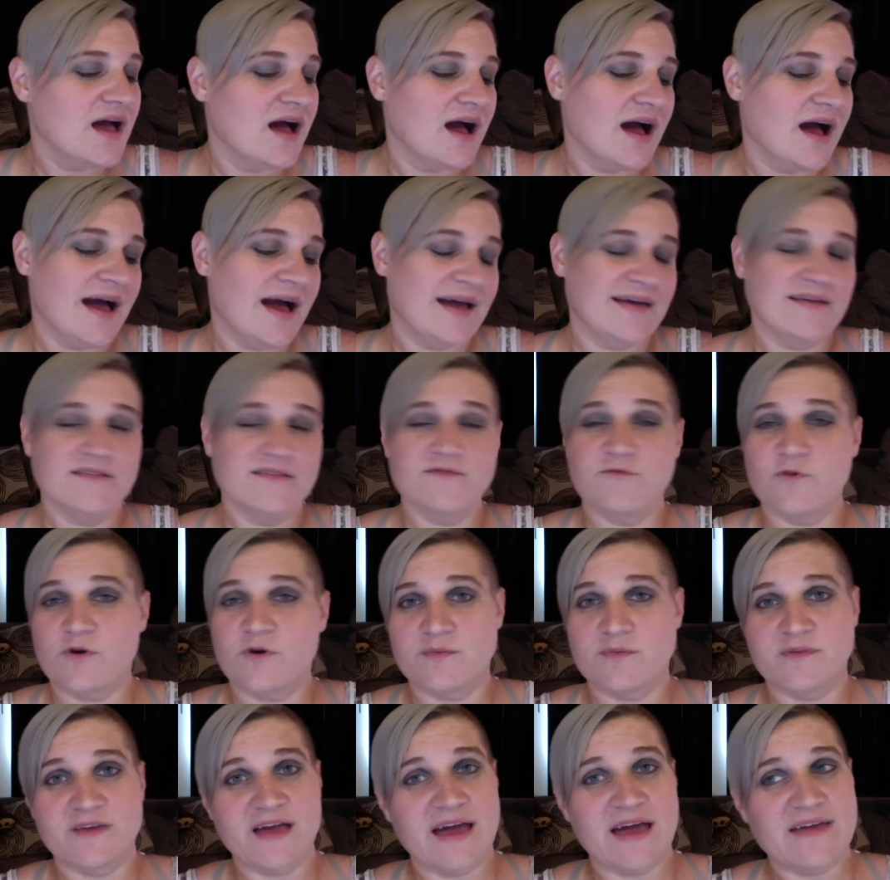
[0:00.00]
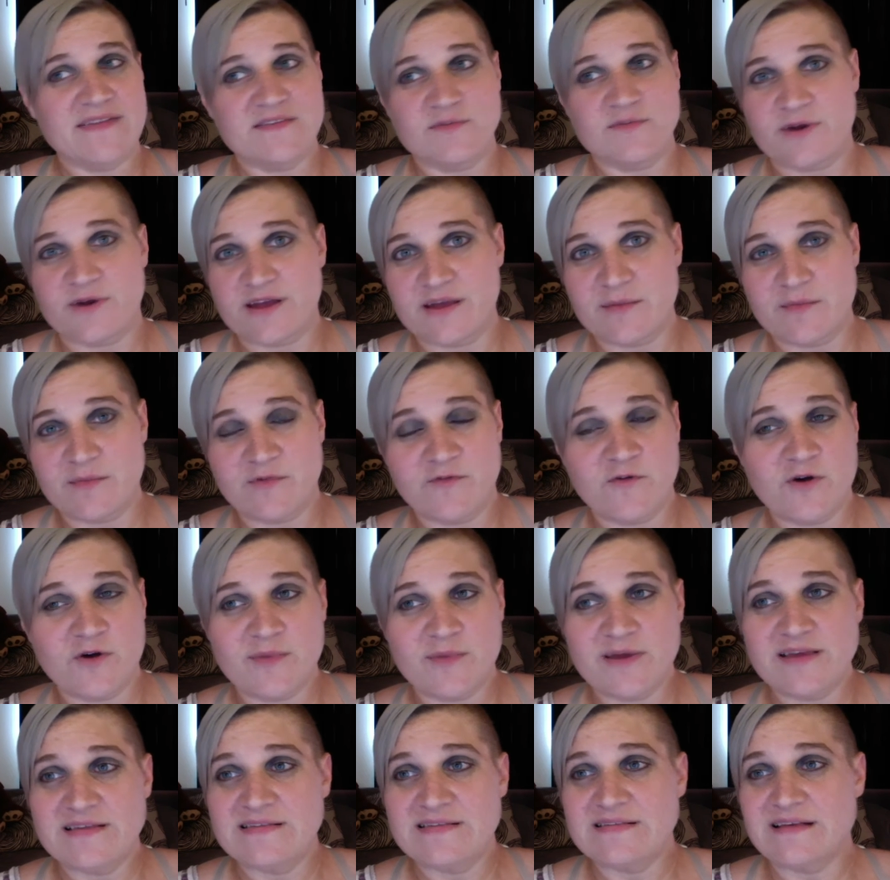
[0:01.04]
I informed the guy that's working before
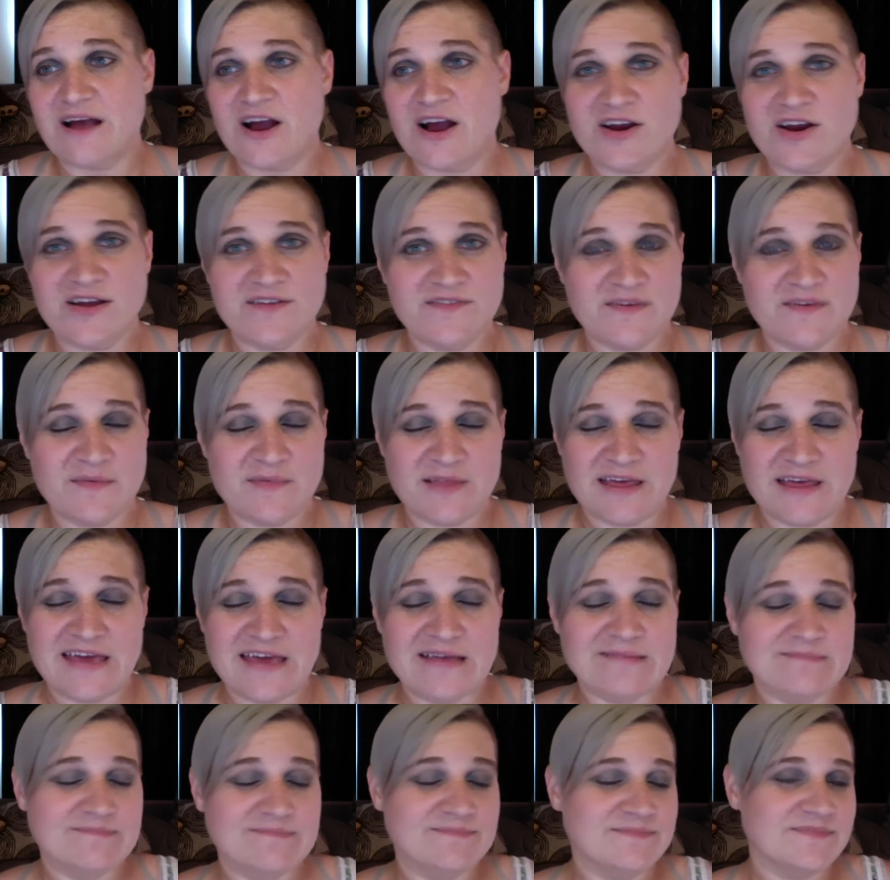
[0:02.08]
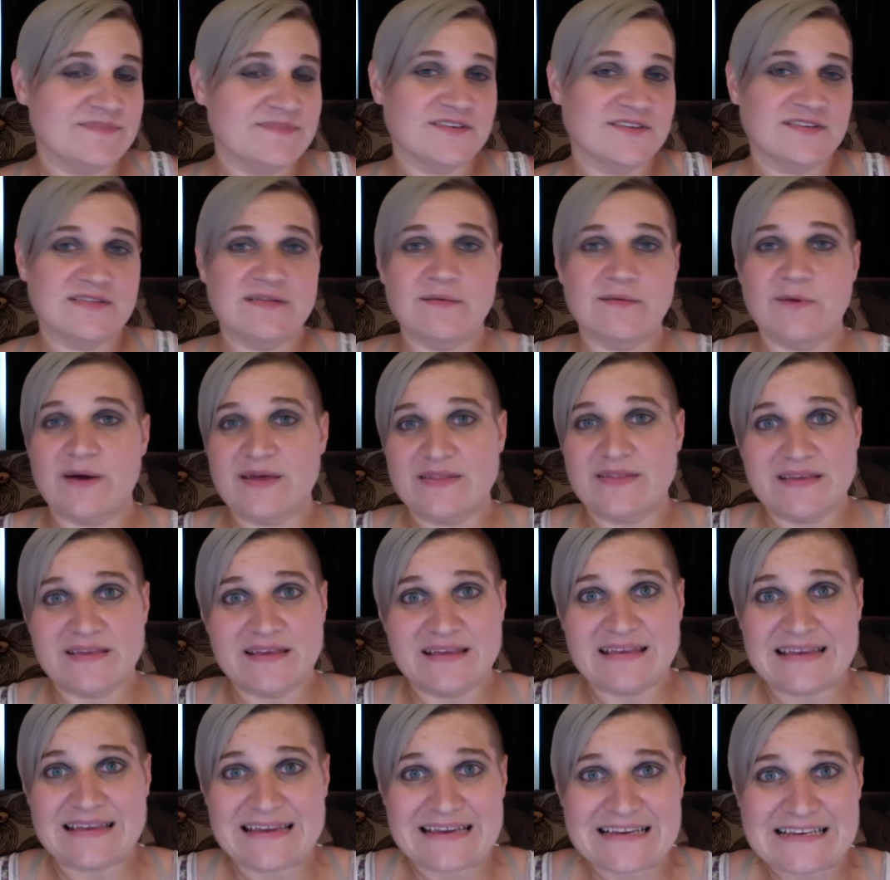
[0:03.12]
me, sorry if I'm late, just the way that
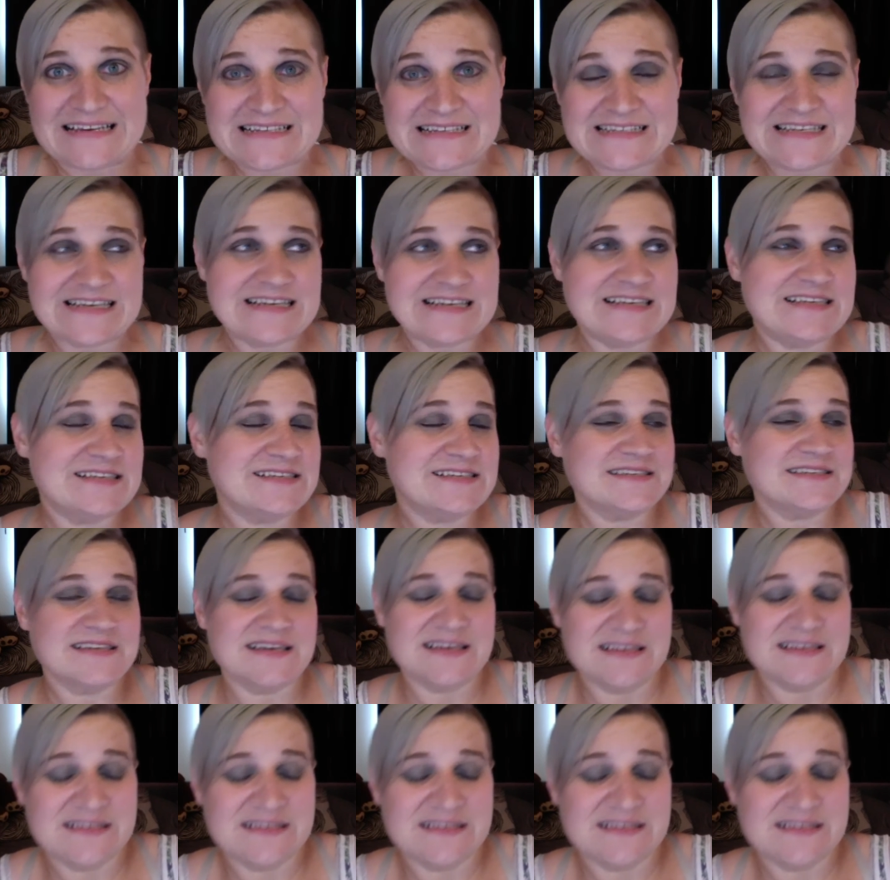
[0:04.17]
it is, and